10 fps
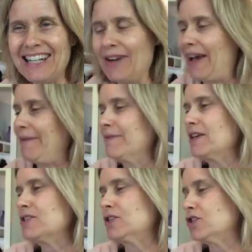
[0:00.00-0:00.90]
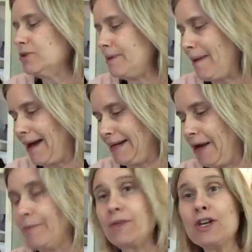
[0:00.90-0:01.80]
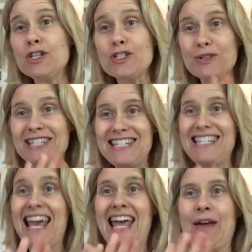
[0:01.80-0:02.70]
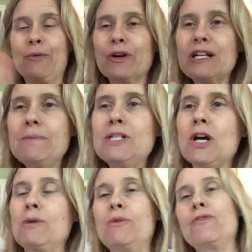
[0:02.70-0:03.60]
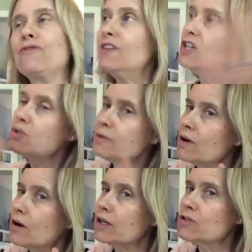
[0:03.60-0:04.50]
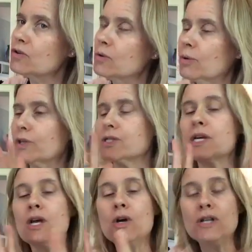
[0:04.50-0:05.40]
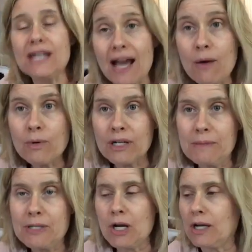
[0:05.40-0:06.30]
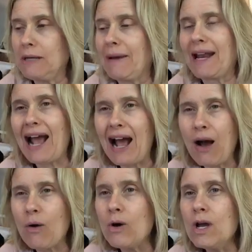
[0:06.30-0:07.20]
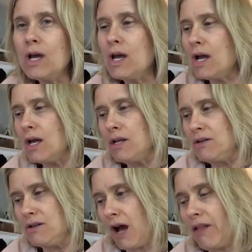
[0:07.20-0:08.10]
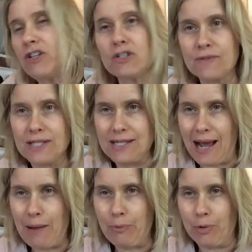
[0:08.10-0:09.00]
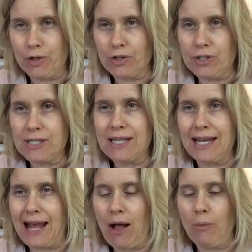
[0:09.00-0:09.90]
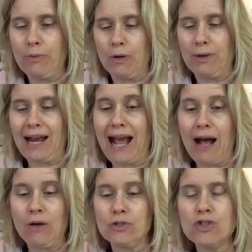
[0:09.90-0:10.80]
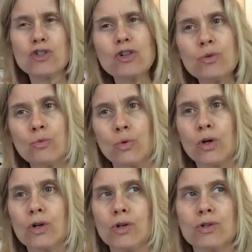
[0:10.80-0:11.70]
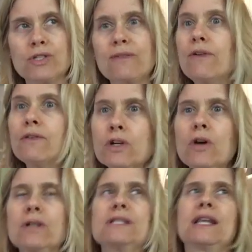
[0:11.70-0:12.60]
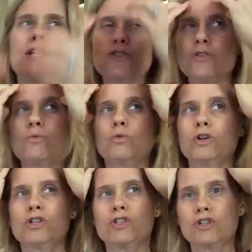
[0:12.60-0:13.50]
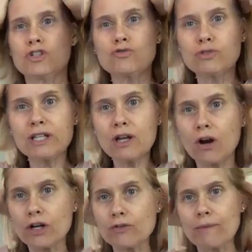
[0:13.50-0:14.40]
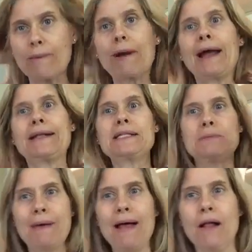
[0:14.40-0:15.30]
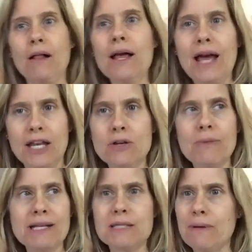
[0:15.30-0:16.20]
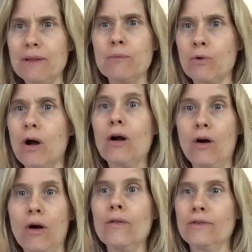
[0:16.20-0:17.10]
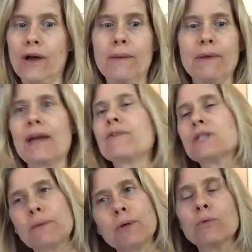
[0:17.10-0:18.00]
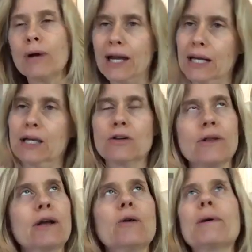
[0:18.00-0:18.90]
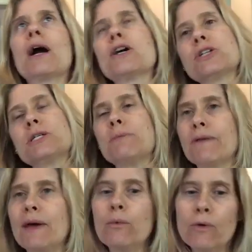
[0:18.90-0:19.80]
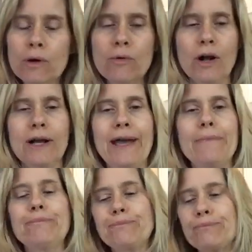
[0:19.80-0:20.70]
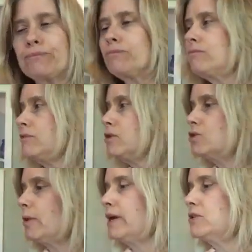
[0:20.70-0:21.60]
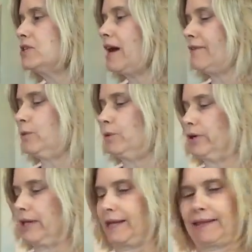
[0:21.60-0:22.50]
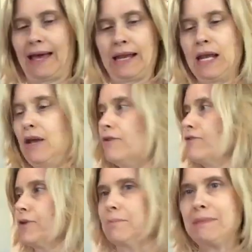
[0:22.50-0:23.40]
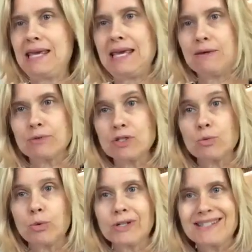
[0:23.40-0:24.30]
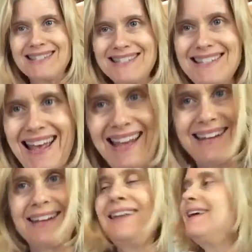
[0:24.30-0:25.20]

Okay, so you should be back now. So today we're going to be talking, we've finished with our control words. Now we're going to be talking about how knowledge of snap words can help you and how certain words, have you ever noticed that like certain words are just really hard to remember how to spell, and you might spell them wrong all the time. Like every time you're writing, you're like, oh my gosh, I spelled that word wrong again. So I used to have a word like that. For me, it was the word said.